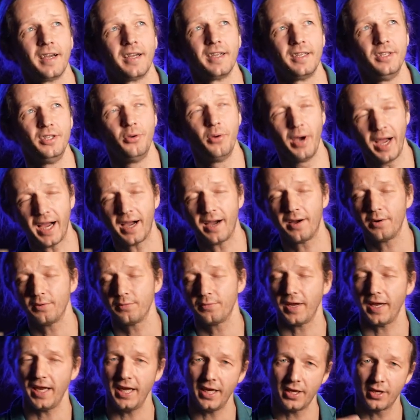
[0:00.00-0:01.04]
you
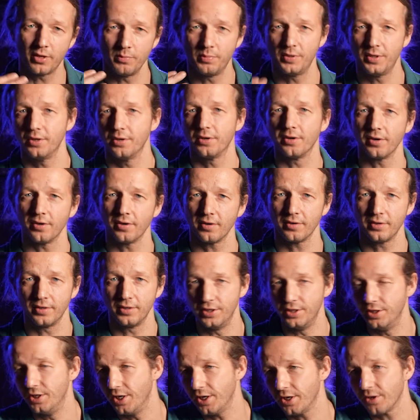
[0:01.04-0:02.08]
have a computer
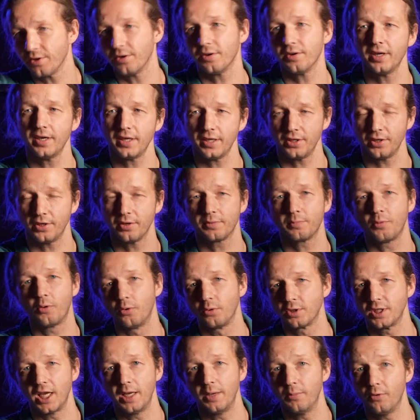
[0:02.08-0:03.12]
near your pool
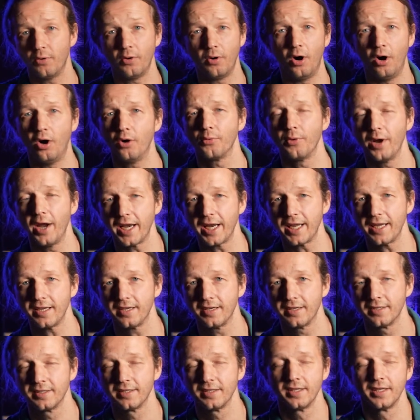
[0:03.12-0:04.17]
table already.
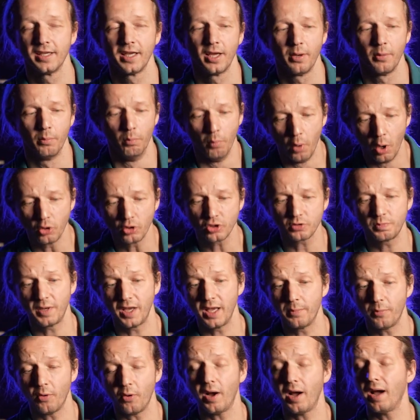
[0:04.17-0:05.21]
Most
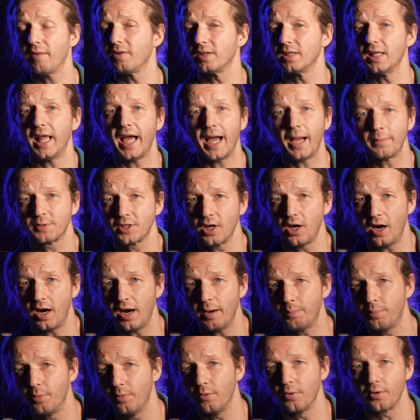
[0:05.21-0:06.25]
people have a
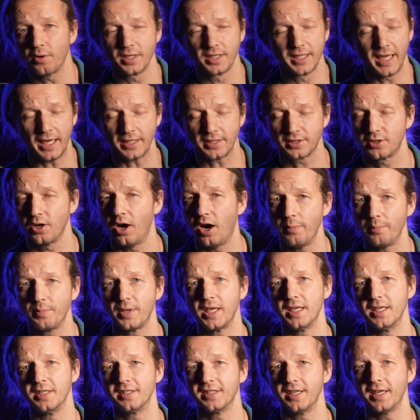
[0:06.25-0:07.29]
laptop or a desktop
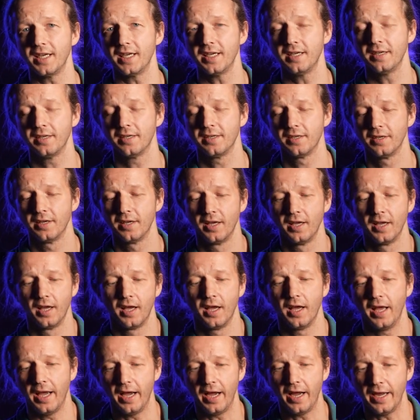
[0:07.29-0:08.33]
PC.
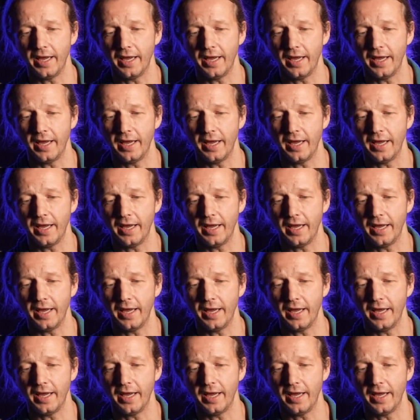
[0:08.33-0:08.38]
Uh,